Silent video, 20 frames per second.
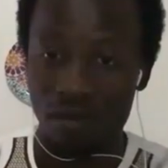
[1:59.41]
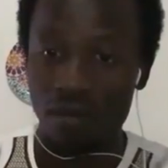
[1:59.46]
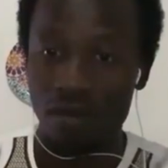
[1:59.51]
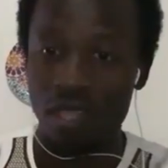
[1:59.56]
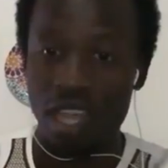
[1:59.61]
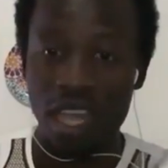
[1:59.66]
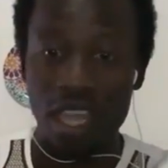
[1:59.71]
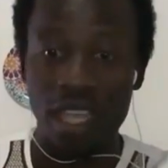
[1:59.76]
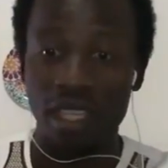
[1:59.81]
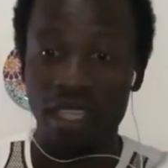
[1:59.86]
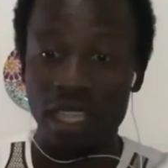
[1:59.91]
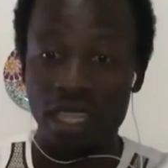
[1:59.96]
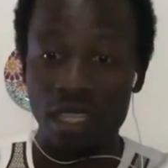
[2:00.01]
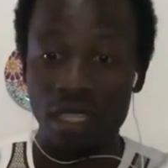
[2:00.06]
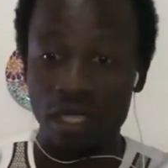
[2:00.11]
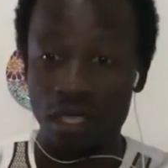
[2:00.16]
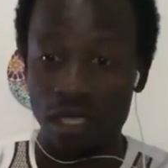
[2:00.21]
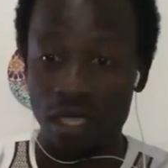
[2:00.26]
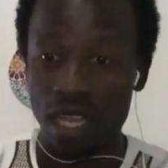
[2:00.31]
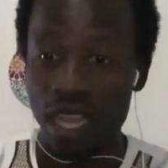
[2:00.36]
the
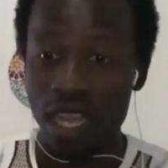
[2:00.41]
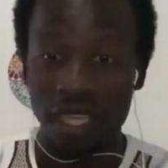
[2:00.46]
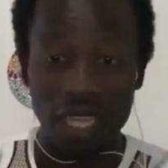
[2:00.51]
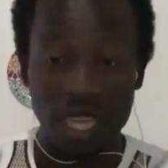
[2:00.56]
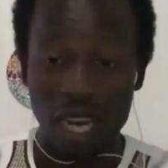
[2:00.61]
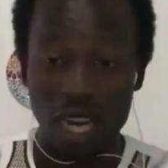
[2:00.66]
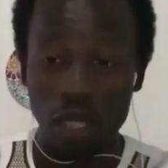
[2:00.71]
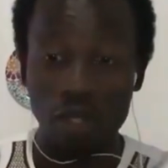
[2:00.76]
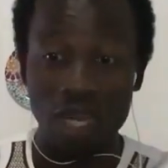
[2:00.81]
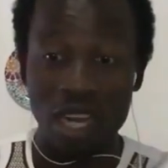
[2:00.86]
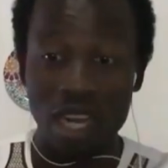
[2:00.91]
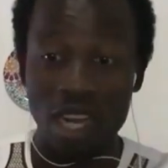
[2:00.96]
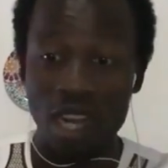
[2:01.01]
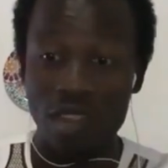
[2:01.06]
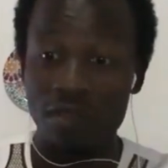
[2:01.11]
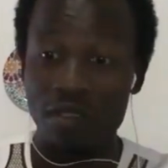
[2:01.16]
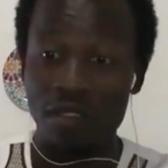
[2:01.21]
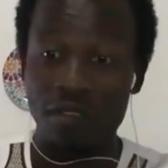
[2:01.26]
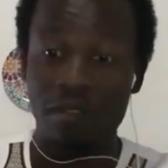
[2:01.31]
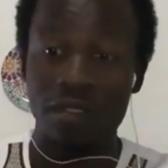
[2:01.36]
international
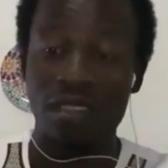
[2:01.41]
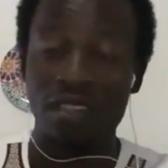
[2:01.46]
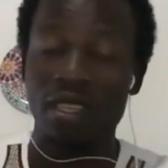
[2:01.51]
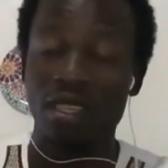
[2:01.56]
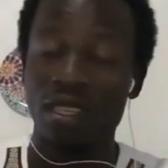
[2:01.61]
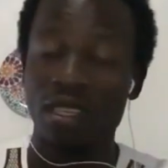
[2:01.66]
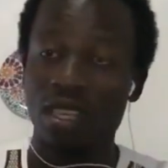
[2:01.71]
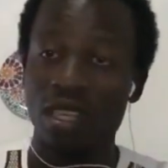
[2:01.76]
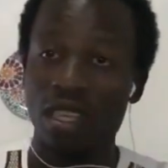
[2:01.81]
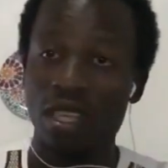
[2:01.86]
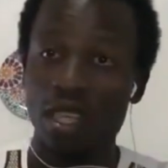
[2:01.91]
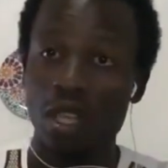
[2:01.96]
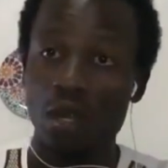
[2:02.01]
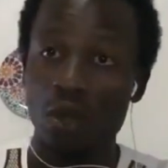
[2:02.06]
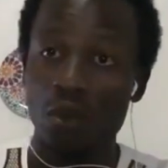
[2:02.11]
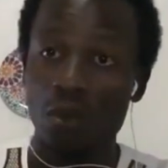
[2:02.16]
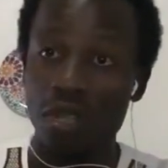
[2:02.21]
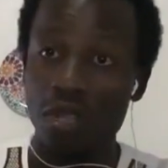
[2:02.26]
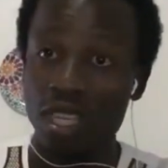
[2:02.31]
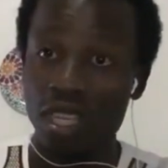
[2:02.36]
levy fee,
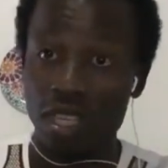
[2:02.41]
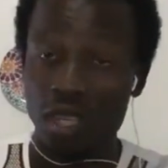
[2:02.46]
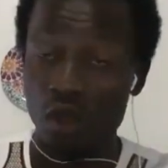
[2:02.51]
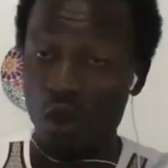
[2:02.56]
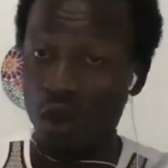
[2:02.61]
which is